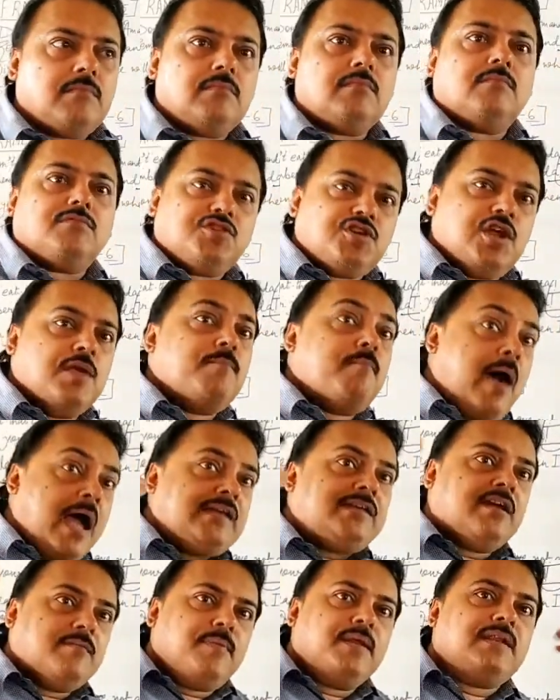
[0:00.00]
she might
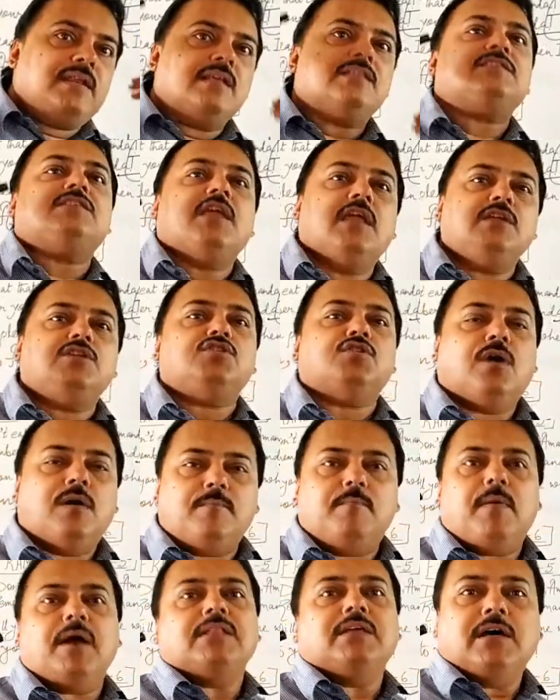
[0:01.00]
have been listening to her
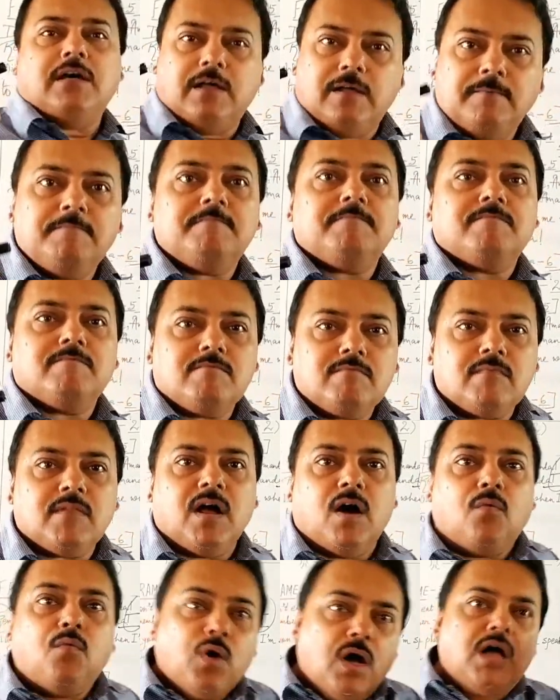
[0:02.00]
mother.
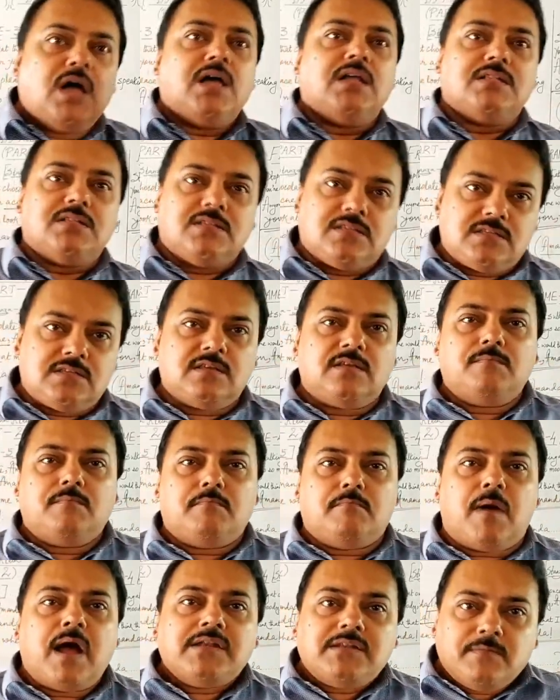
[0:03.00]
Her
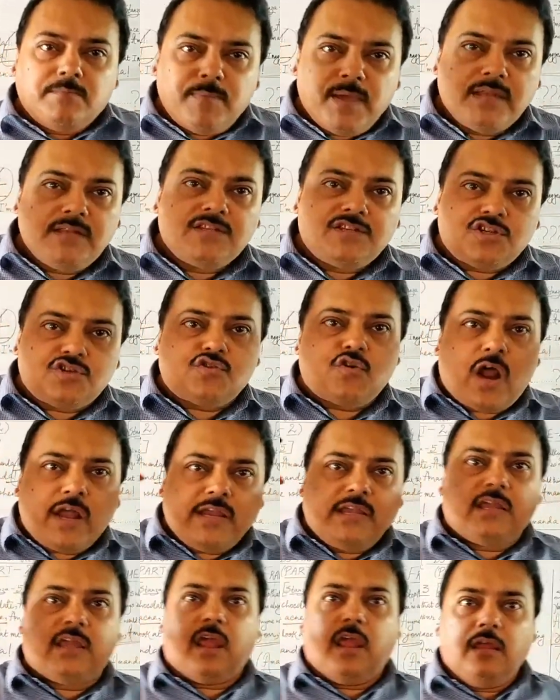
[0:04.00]
words might have been
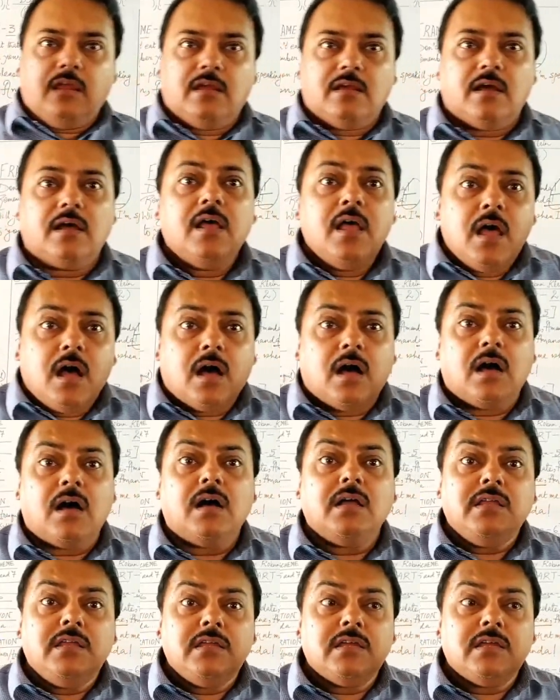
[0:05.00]
striking her